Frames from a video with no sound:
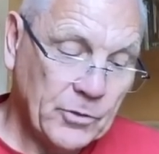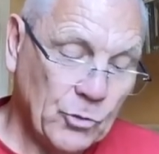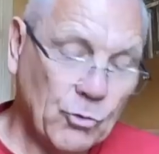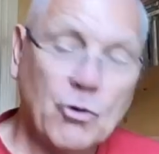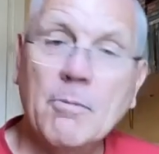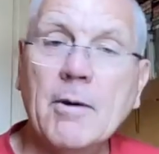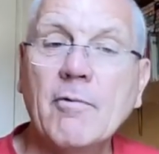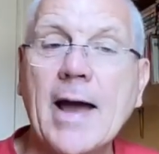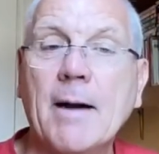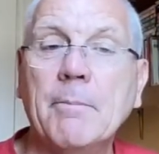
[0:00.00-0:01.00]
You'll come
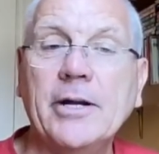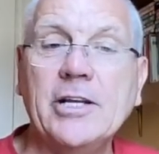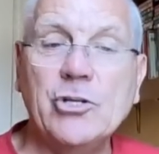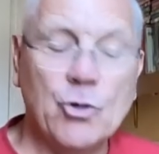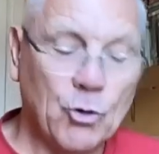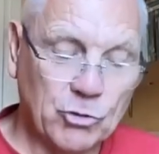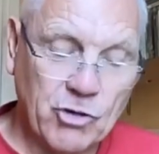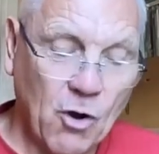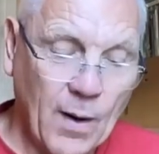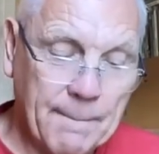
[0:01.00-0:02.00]
around, but in your
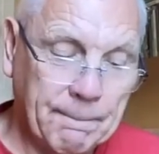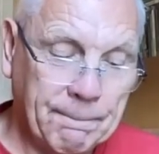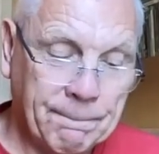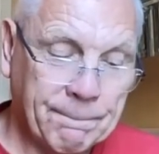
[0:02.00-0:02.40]
time.